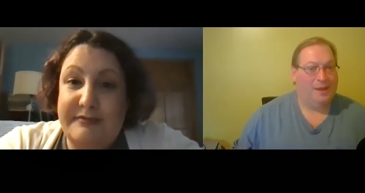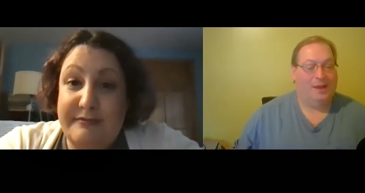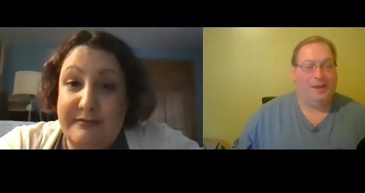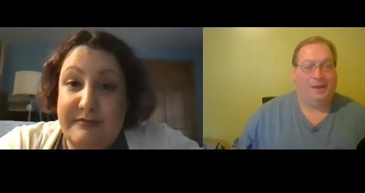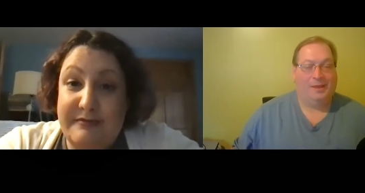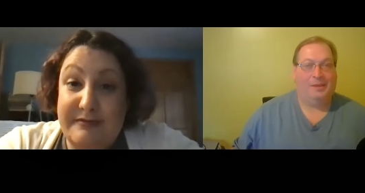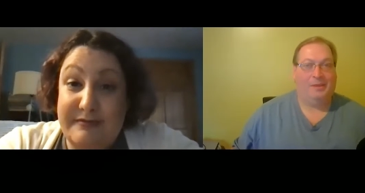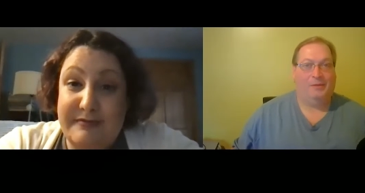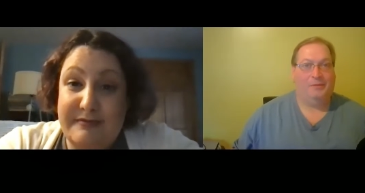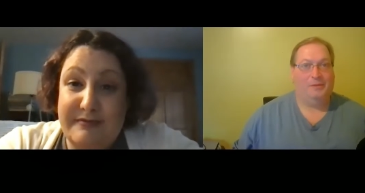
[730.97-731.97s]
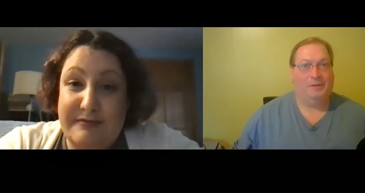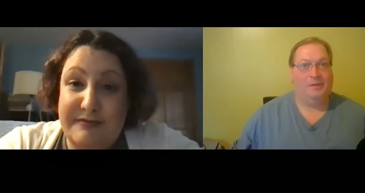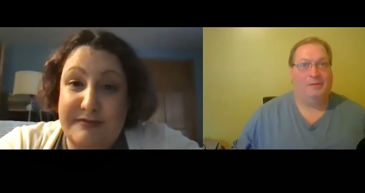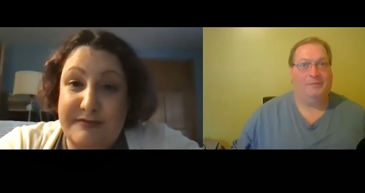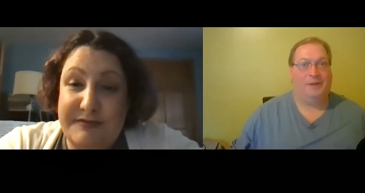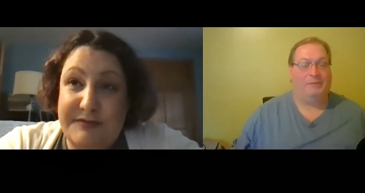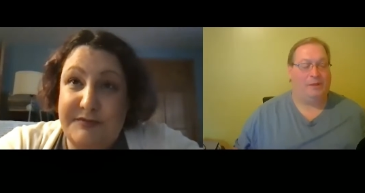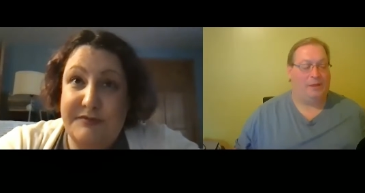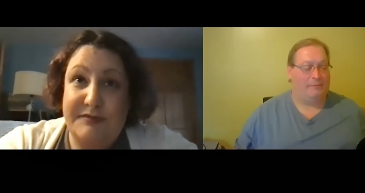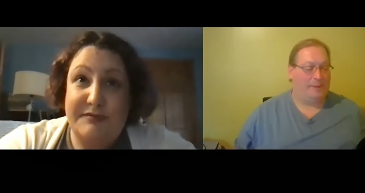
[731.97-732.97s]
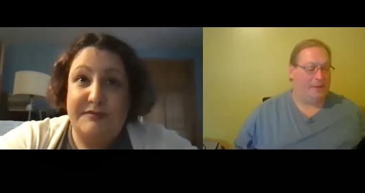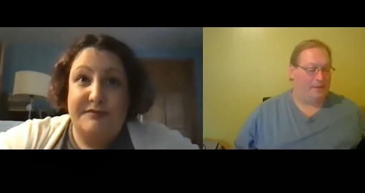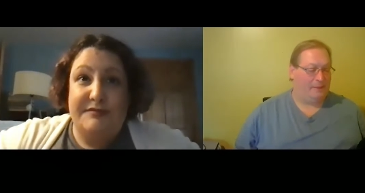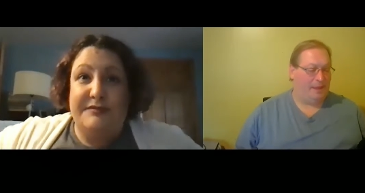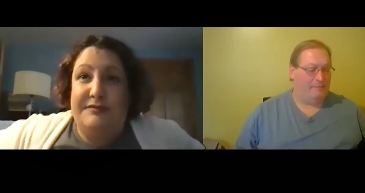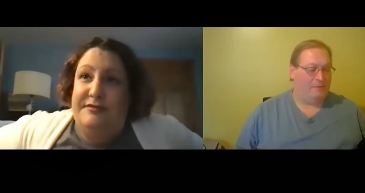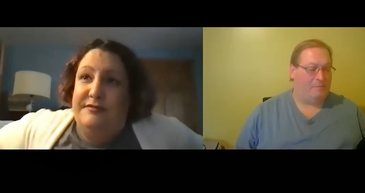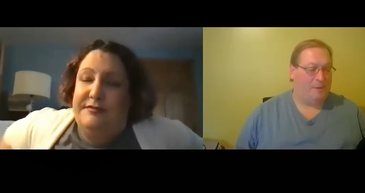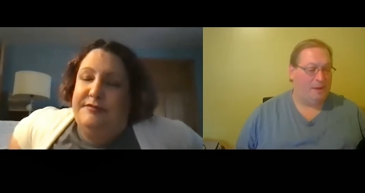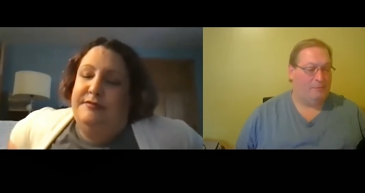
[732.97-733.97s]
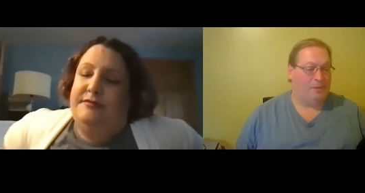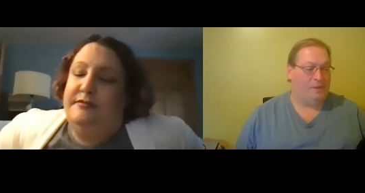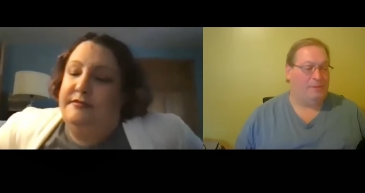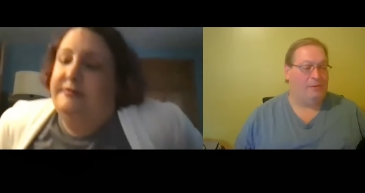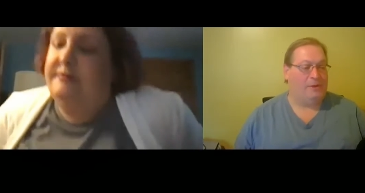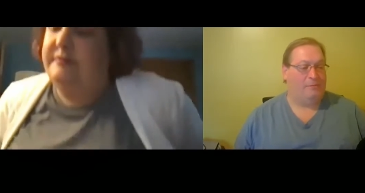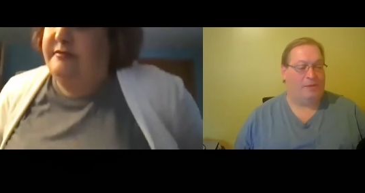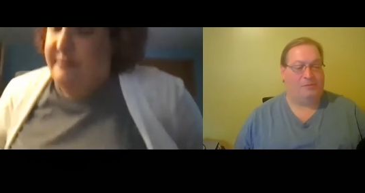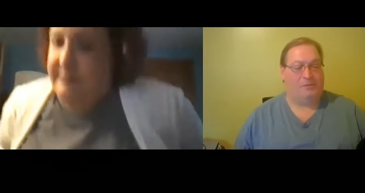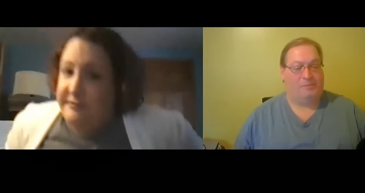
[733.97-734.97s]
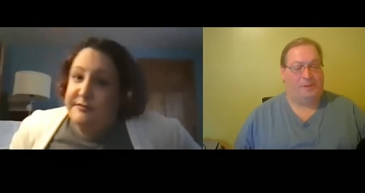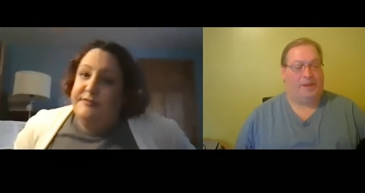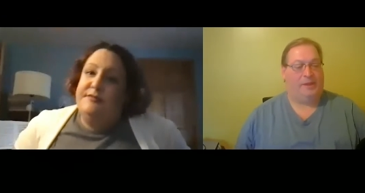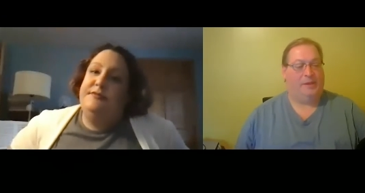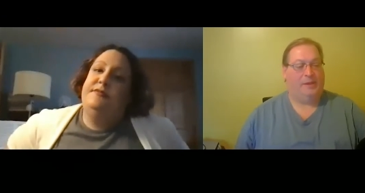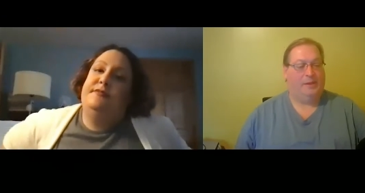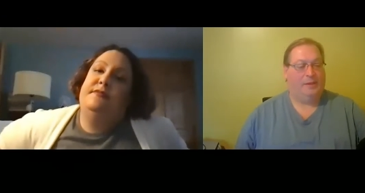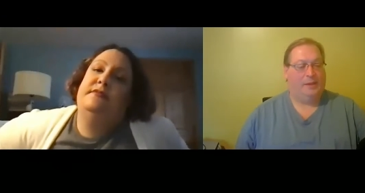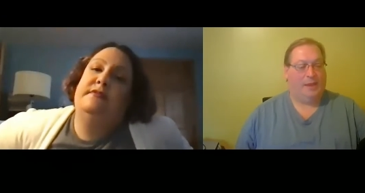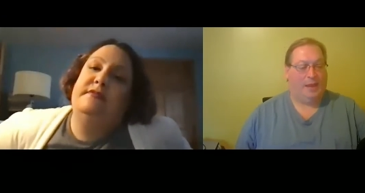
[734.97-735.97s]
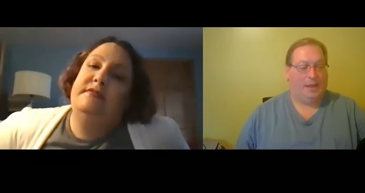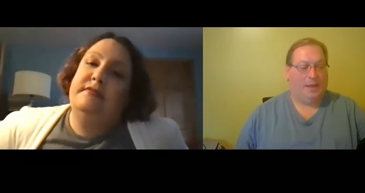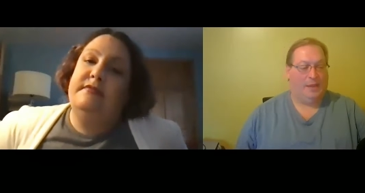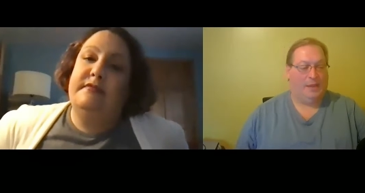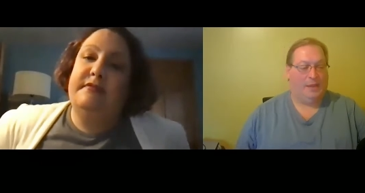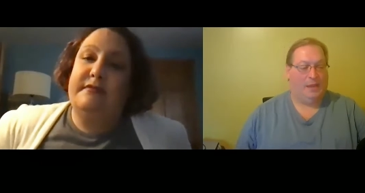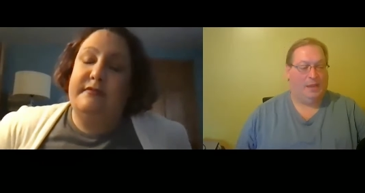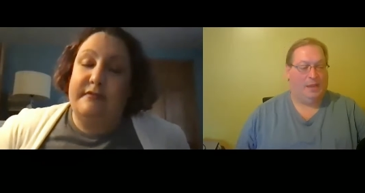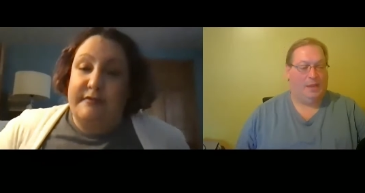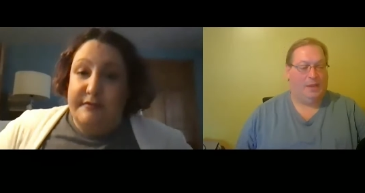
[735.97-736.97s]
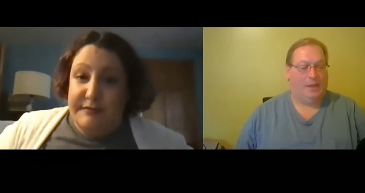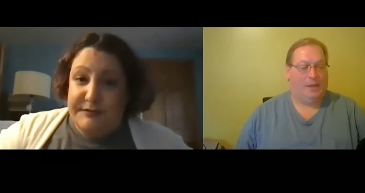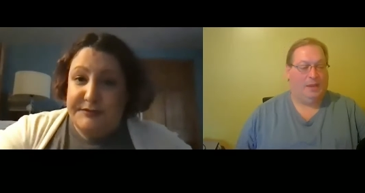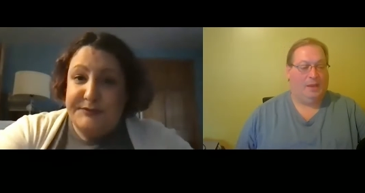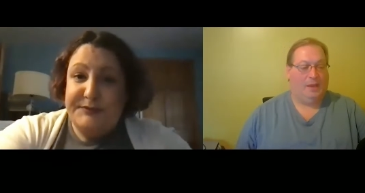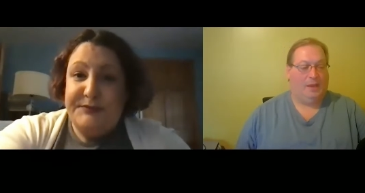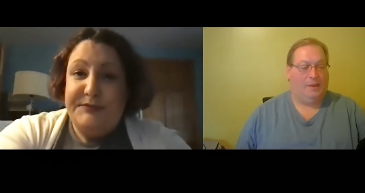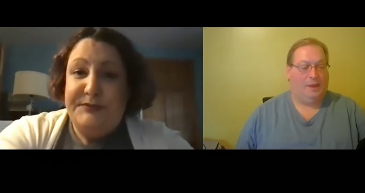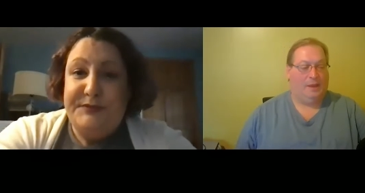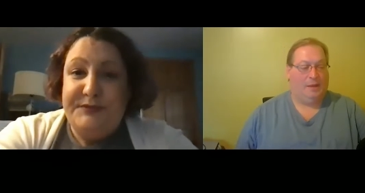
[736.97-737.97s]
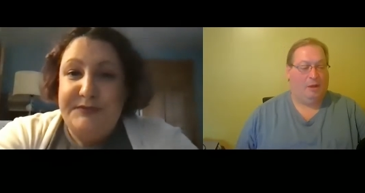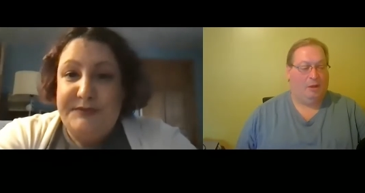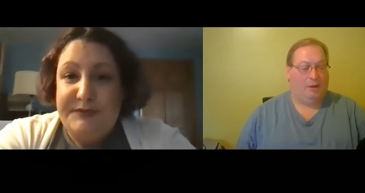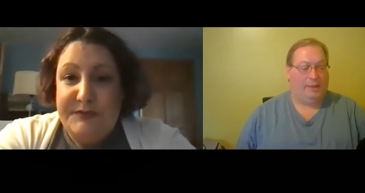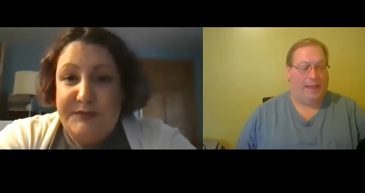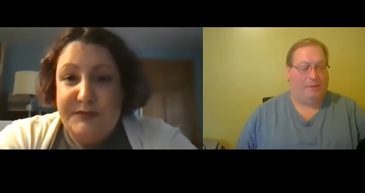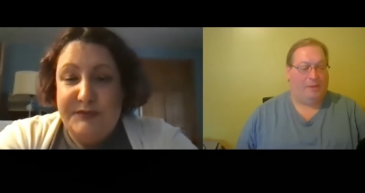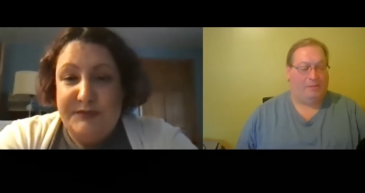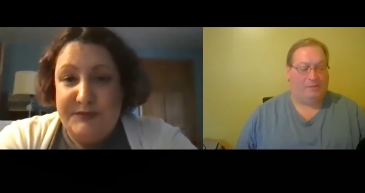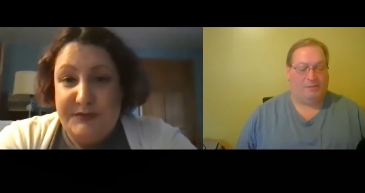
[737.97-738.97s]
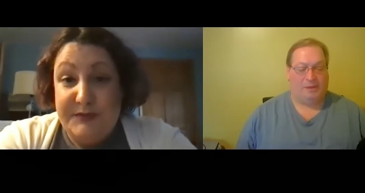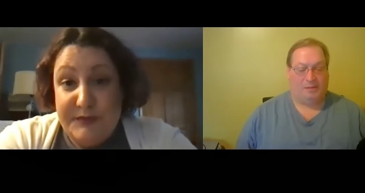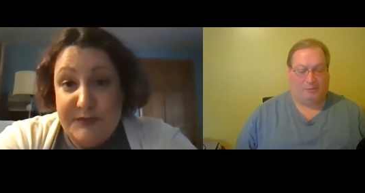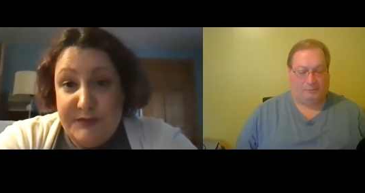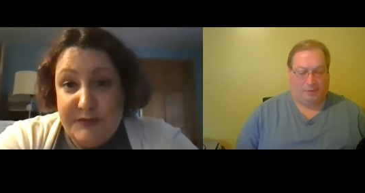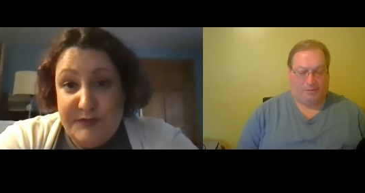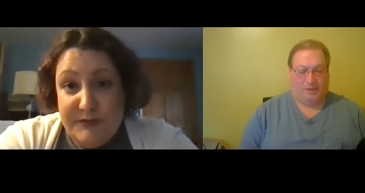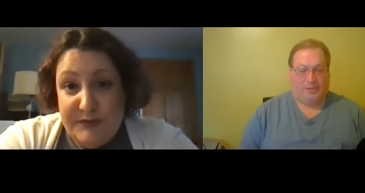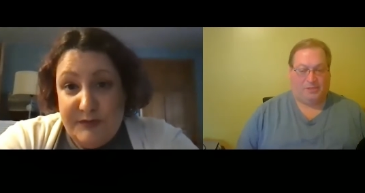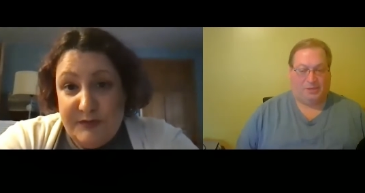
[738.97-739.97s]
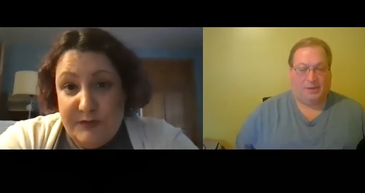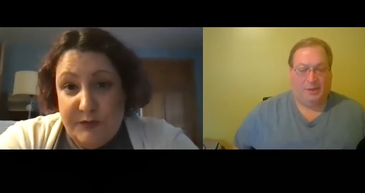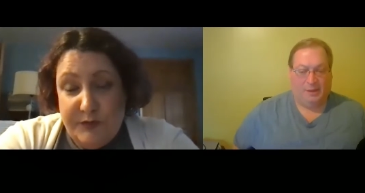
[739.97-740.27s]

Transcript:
Speaker 1: Uh, you know, the federal government gave us money with the American Rescue Plan, and uh, uh, in all counties and cities across the nation,